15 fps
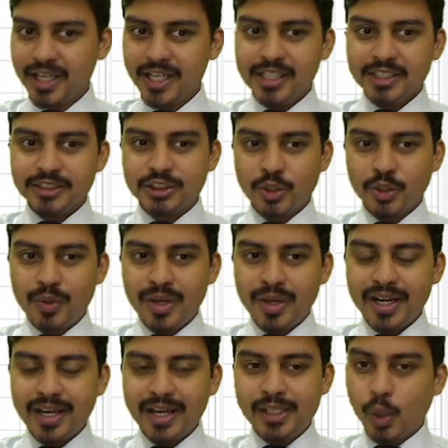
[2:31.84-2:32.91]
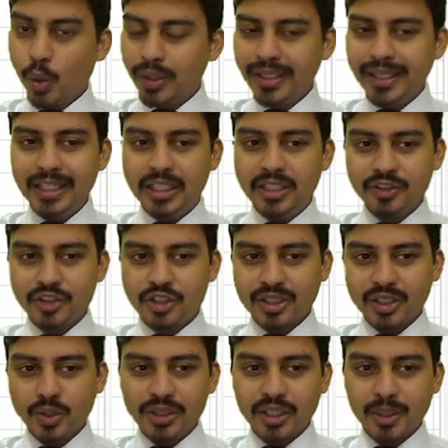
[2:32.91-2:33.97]
So when I correlate
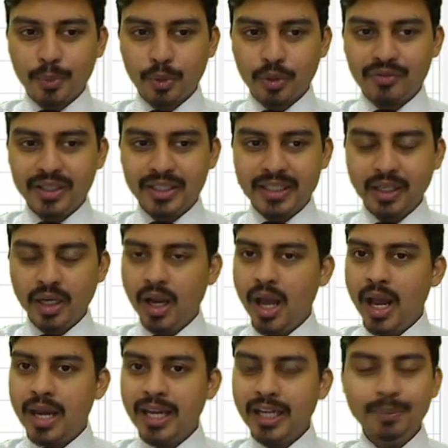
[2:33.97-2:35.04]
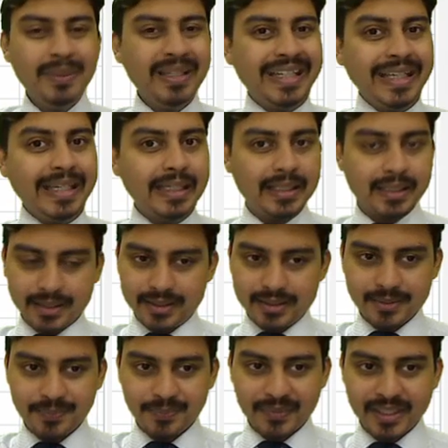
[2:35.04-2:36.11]
division with report filter, let me reread it.
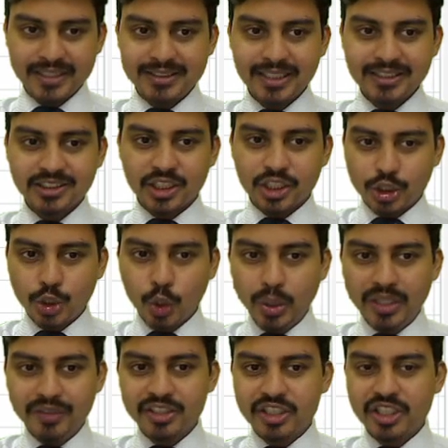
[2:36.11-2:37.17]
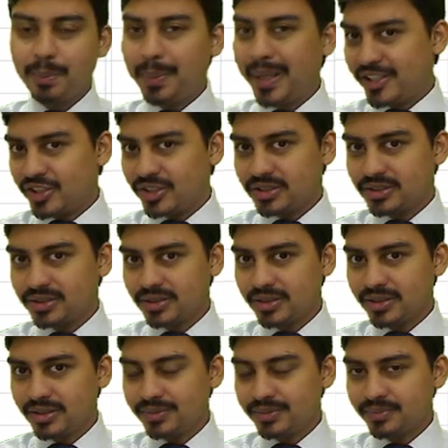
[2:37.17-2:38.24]
It says show division pages.
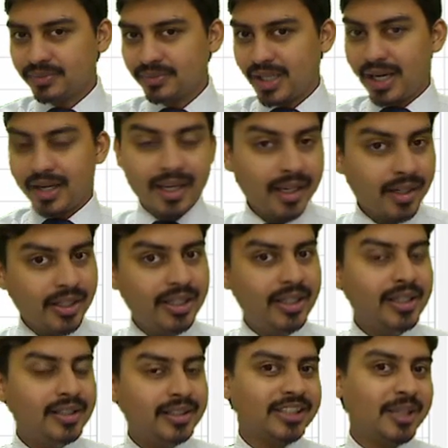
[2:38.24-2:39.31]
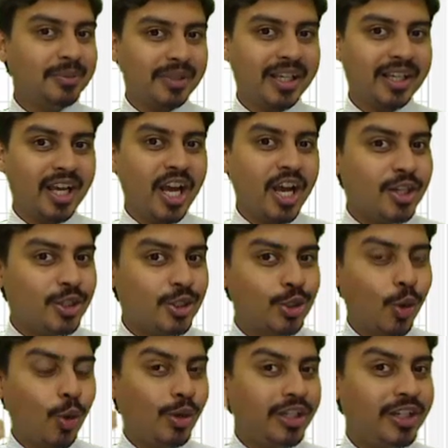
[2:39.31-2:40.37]
Again, reread the same thing.
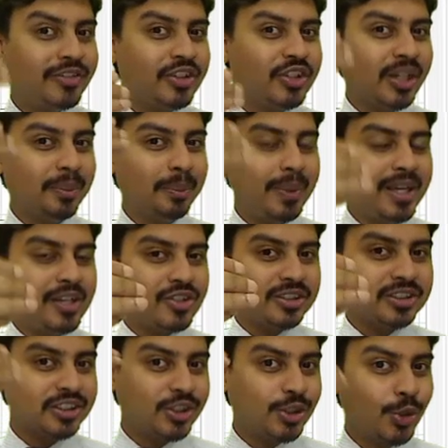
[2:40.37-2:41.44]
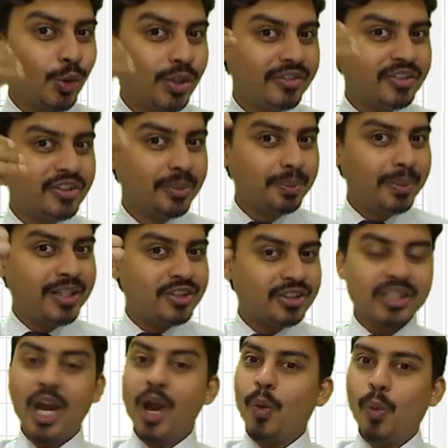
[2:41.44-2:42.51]
Show division pages, show division
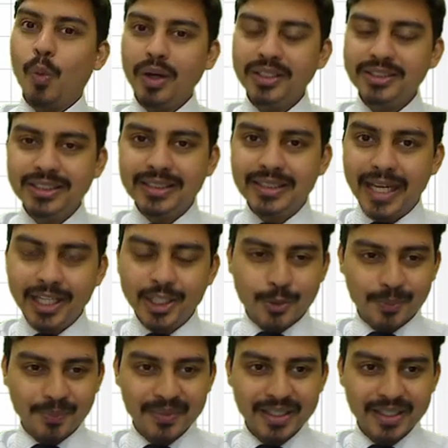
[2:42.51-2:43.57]
pages. What does it tell you?